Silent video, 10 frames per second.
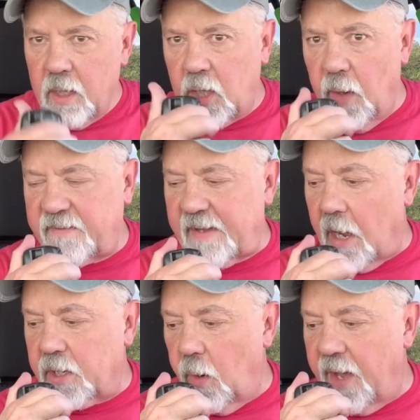Q S
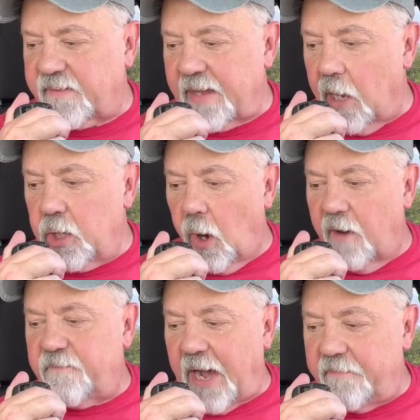L, Q S L, you
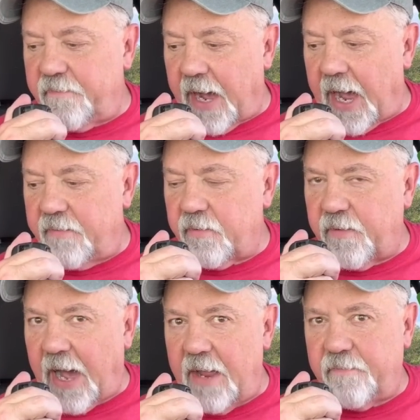are five five,
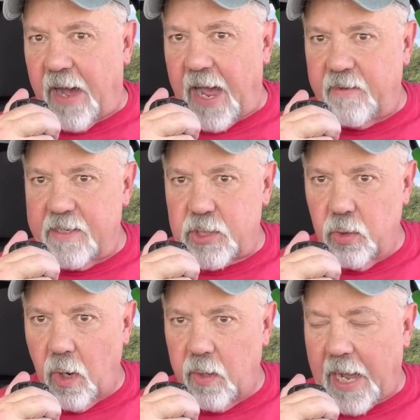five five and two
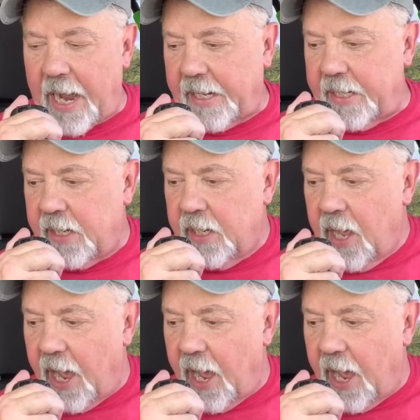Rhode Island.